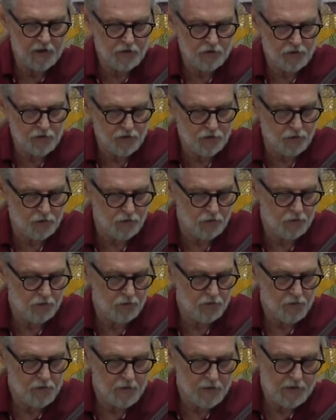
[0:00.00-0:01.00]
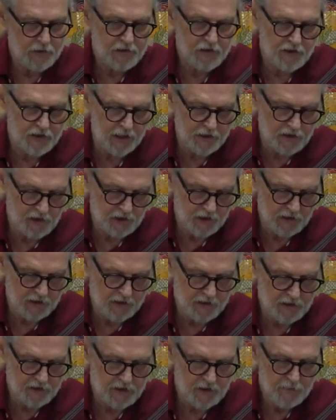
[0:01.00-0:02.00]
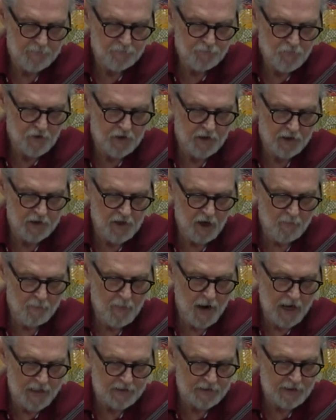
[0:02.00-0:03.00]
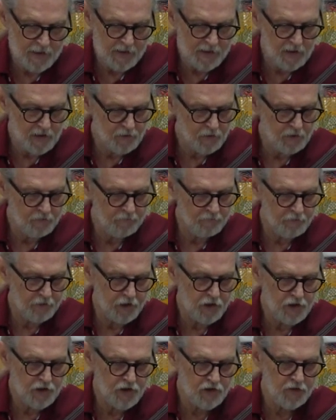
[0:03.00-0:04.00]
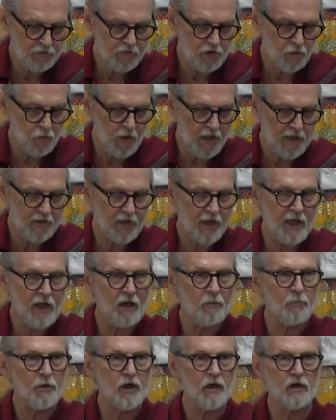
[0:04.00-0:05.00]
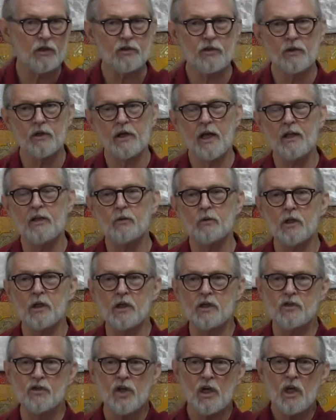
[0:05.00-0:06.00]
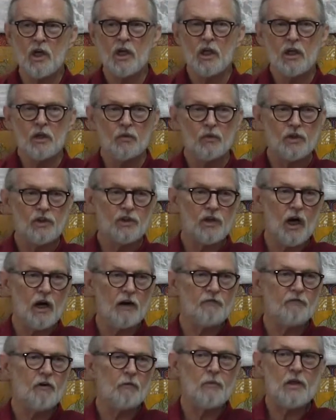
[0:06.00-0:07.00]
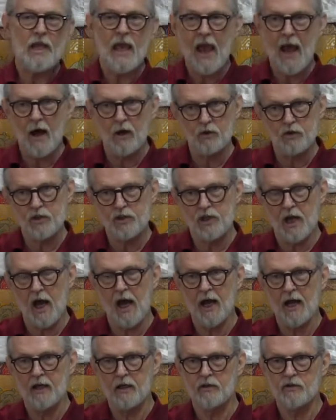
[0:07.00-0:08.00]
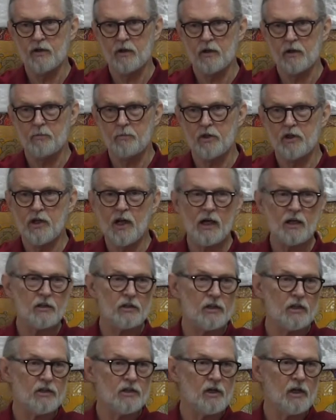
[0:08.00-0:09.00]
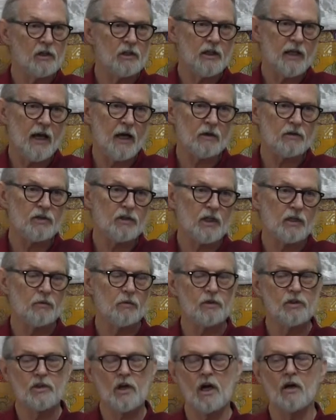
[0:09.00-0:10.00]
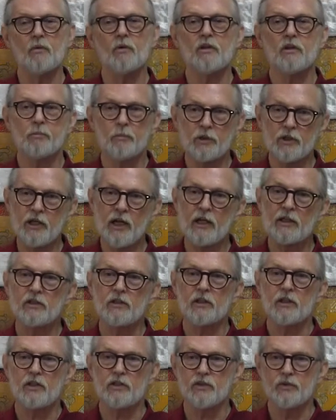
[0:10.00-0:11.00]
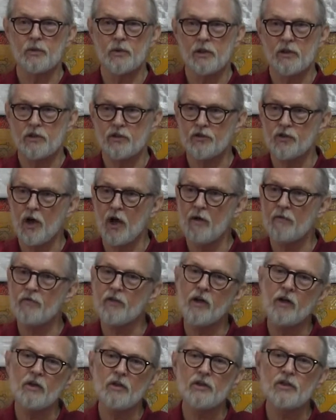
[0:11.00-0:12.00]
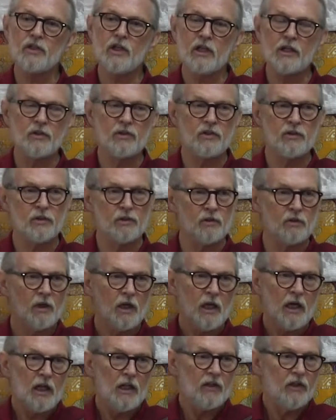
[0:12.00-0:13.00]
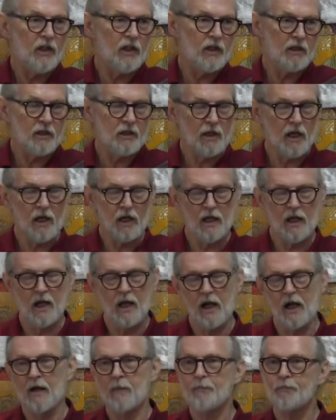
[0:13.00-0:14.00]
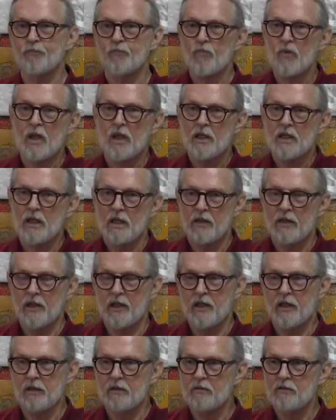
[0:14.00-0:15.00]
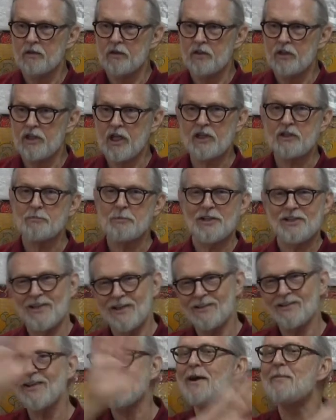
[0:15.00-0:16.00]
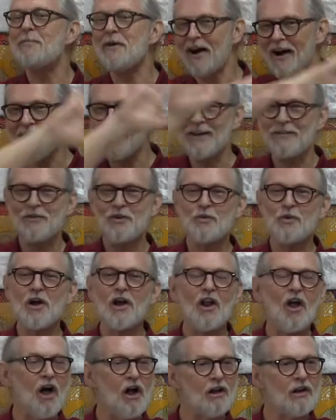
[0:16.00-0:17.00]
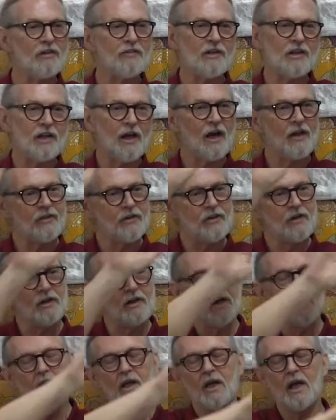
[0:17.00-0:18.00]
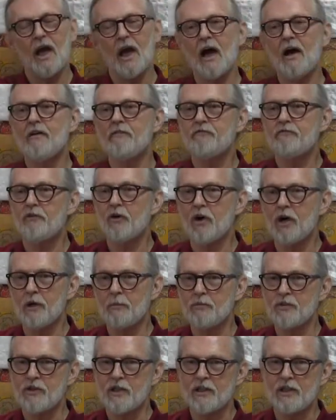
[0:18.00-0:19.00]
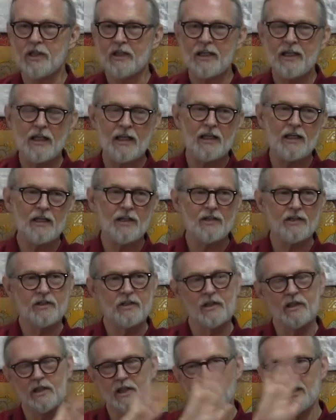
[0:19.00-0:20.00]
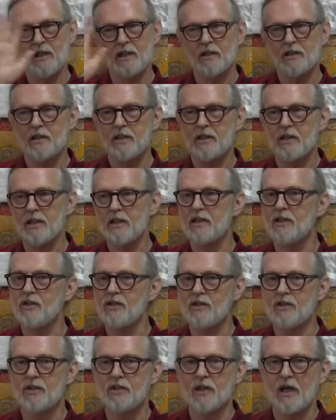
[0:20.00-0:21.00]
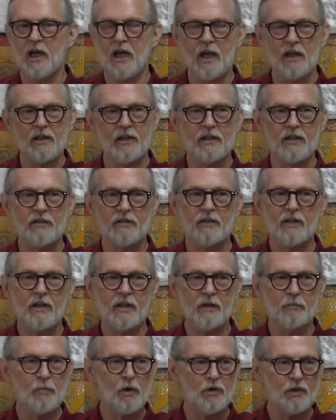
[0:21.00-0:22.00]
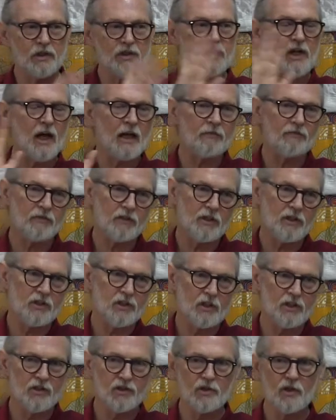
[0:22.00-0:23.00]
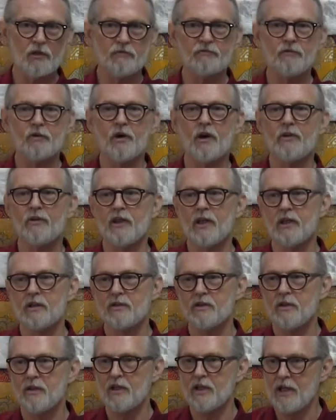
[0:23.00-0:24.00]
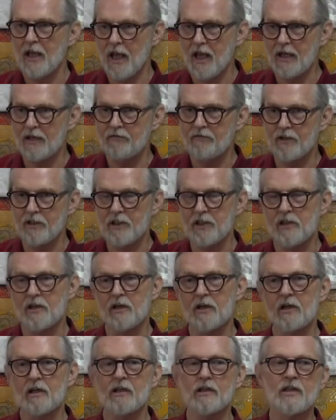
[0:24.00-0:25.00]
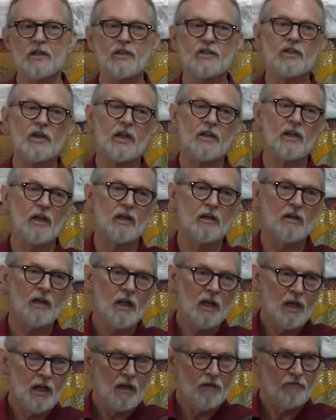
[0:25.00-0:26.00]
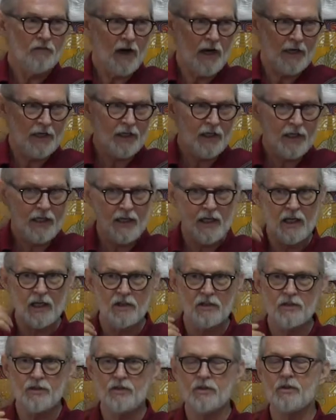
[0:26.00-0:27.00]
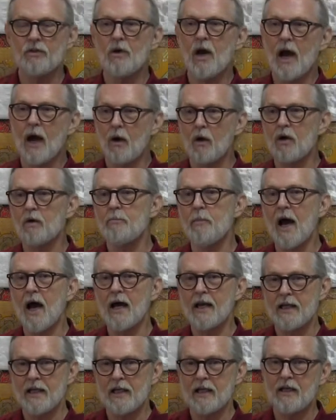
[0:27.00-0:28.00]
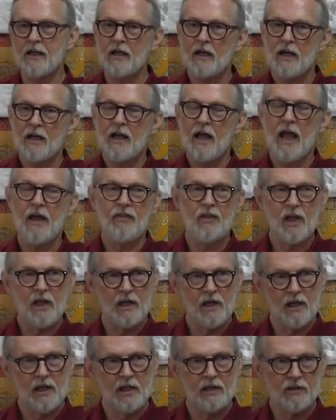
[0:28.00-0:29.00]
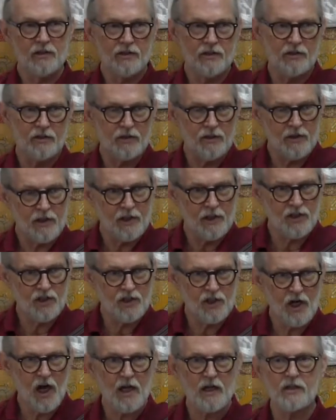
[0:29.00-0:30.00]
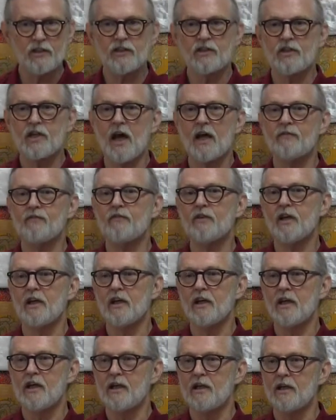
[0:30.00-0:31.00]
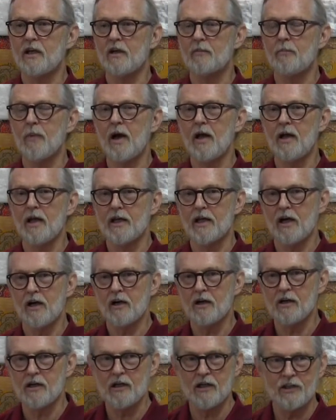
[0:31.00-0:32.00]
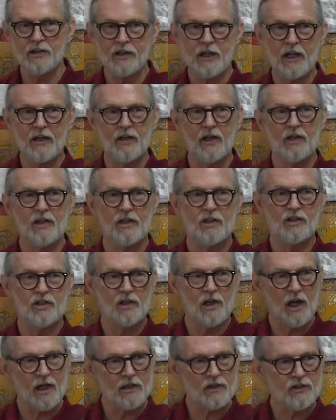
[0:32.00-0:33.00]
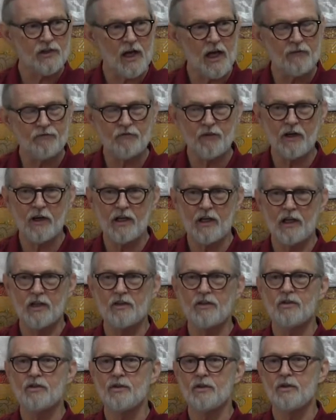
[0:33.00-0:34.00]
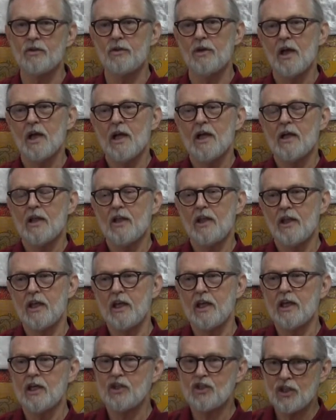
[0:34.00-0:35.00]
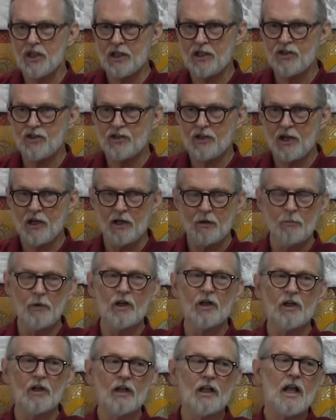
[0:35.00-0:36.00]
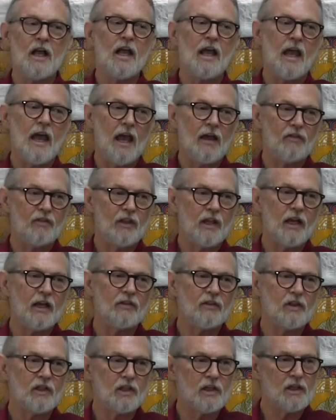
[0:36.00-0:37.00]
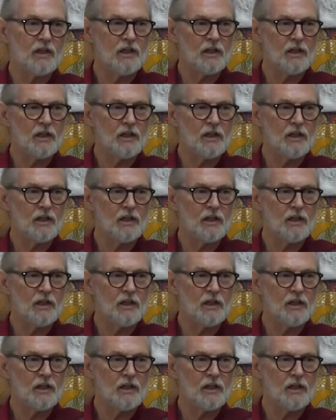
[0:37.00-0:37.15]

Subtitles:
into suchness, the dharmata in reverse of the way they appeared. So in other words, we start from the outside, so the protectors are on the outside. We start with the protectors, we dissolve those into the sesame seeds in a pot, if you will, all of the other forms, the dakinis, the deities, the bodhisattvas, and so forth, into the 8 Vidyadharas, and then finally into our body, and then into the jnana-sattva at our heart, and then the jnana-sattva into the seed syllable, and then